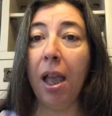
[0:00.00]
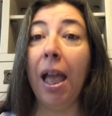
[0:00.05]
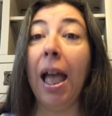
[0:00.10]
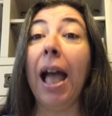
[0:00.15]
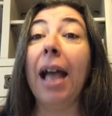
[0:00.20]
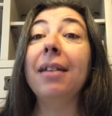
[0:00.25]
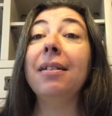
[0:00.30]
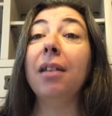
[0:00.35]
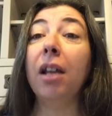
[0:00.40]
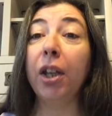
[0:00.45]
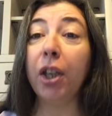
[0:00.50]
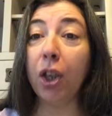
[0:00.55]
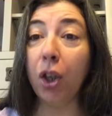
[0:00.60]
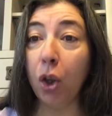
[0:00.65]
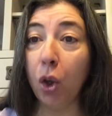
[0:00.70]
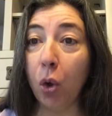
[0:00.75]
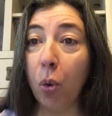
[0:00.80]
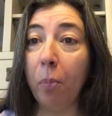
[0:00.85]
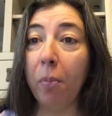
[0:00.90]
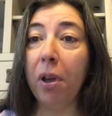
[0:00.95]
at a
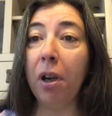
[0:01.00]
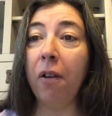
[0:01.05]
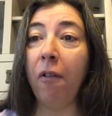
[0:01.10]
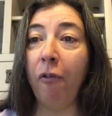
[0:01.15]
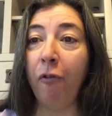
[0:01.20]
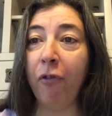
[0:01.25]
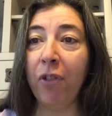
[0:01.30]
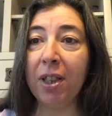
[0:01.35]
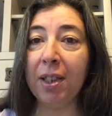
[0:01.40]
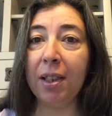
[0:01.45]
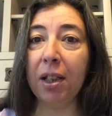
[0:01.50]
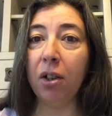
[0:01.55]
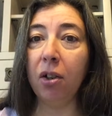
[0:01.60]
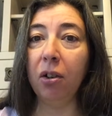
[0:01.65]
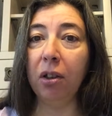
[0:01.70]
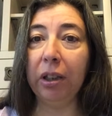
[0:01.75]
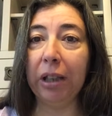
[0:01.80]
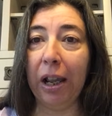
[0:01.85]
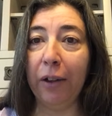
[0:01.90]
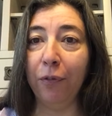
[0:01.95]
human physical
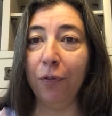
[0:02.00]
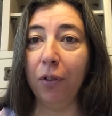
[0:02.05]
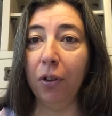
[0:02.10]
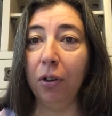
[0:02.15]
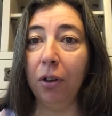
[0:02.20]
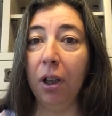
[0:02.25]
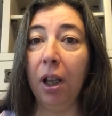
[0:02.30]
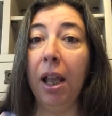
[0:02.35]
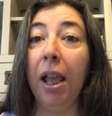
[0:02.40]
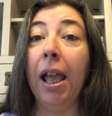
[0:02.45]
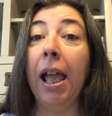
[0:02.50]
level